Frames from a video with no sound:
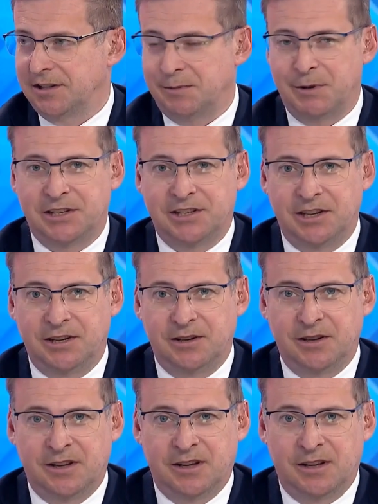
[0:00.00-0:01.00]

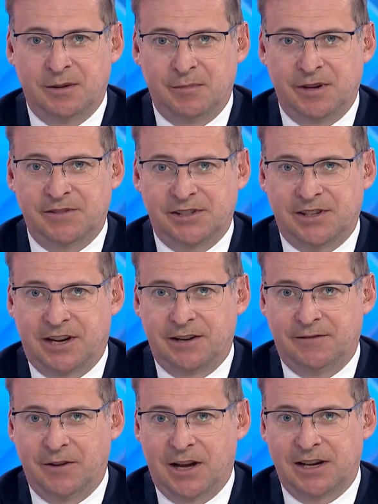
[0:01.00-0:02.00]
dispensing. Bit of a
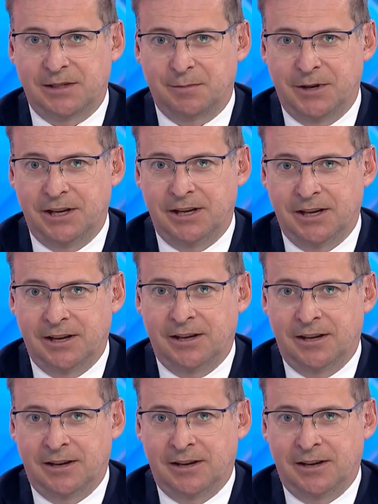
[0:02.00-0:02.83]
stun, if you ask me.